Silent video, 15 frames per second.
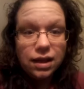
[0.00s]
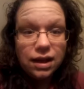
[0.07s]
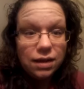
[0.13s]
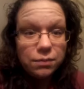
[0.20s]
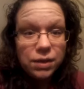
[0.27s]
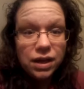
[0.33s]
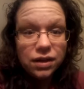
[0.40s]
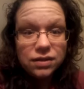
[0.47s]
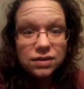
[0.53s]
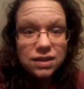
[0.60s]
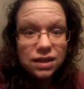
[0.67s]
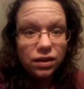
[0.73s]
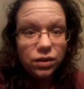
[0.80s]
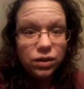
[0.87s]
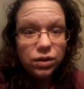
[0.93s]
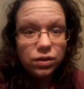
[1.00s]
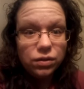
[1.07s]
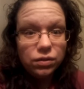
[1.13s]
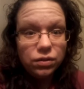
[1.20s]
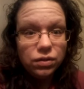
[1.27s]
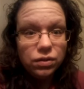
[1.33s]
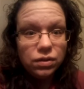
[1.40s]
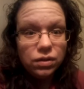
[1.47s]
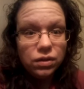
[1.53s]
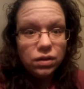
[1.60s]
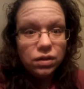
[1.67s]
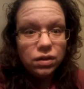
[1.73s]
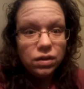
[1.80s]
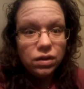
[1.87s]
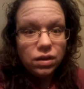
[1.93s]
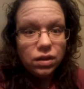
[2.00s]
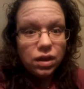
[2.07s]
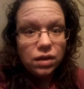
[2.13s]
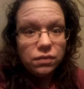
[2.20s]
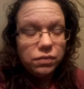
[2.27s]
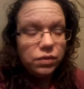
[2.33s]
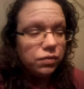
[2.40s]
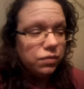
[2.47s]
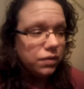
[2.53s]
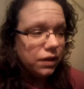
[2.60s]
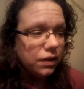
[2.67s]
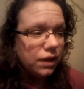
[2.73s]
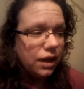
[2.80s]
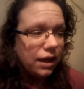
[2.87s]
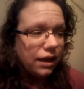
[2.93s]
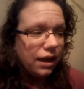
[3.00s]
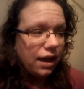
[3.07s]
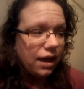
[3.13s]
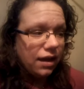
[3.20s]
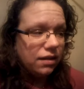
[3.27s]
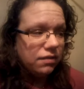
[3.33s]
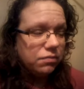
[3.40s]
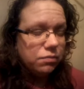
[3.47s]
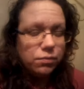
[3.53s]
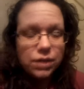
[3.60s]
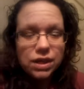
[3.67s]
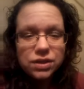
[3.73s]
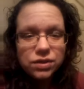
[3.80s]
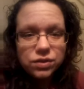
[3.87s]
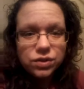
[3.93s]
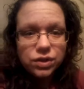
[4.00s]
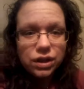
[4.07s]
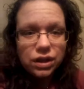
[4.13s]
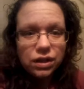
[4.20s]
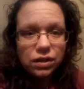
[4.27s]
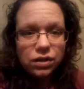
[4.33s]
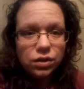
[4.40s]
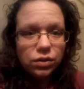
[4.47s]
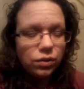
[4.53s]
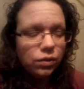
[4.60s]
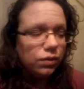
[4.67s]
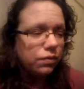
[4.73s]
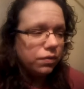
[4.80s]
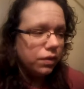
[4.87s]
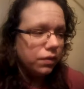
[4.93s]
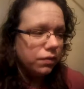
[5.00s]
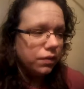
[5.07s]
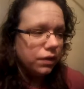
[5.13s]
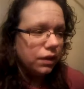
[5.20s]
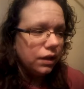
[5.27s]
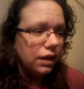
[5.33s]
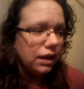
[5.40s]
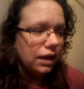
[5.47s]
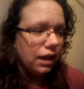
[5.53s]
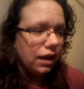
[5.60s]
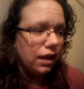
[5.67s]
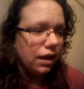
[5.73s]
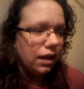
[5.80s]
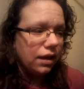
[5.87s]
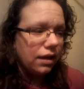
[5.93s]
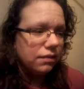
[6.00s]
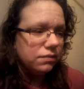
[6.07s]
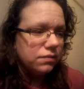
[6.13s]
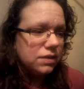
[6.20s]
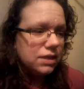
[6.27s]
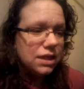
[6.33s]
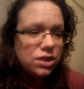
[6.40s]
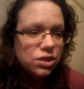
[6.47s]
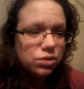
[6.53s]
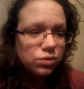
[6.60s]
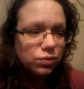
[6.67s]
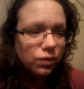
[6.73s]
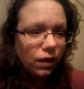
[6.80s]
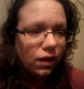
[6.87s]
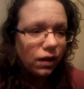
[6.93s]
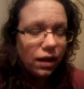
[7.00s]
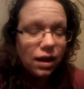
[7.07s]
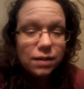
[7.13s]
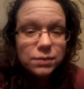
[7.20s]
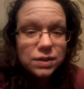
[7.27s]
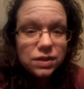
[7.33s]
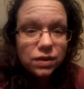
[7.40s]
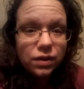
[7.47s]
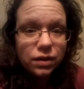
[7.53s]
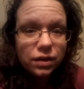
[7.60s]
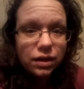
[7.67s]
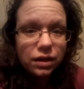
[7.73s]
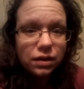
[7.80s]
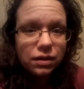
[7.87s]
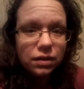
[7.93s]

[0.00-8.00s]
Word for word: I'm here to tell you if you feel like I have mistreated you, if you feel like I did you wrong, I'm sorry.